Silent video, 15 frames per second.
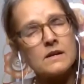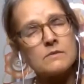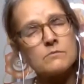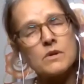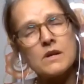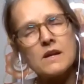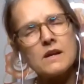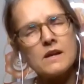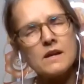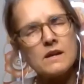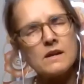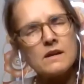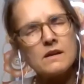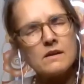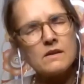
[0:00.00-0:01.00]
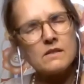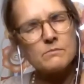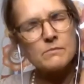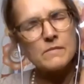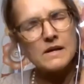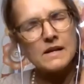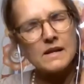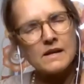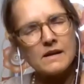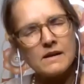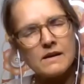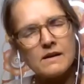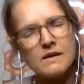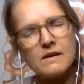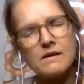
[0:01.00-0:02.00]
Breathe, my
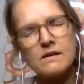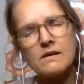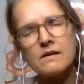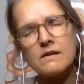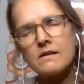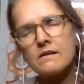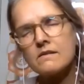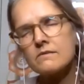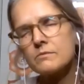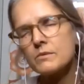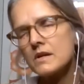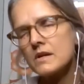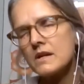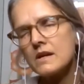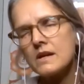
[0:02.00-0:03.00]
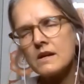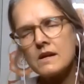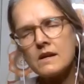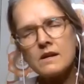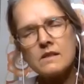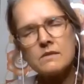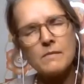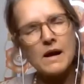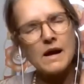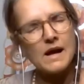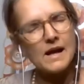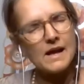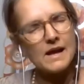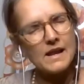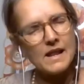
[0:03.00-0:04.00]
love, breathe,
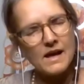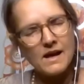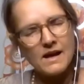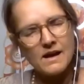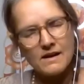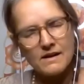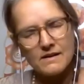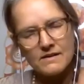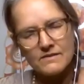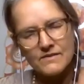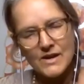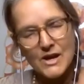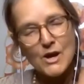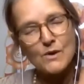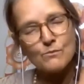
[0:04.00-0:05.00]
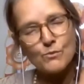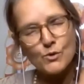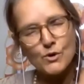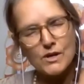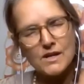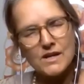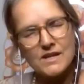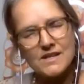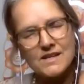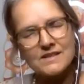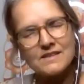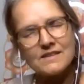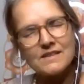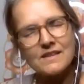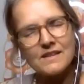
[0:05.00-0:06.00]
my love, breathe
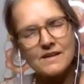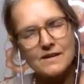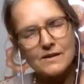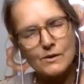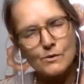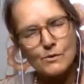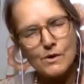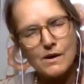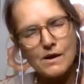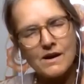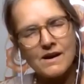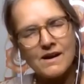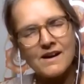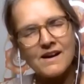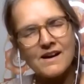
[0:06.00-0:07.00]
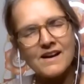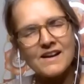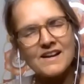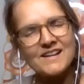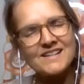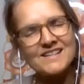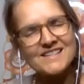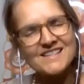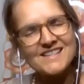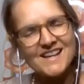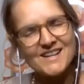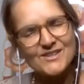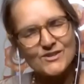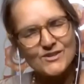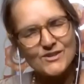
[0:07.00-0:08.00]
in the quiet
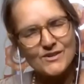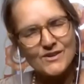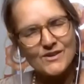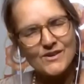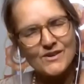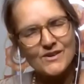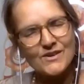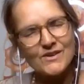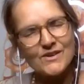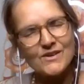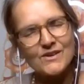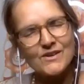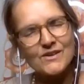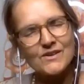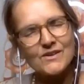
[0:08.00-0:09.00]
center.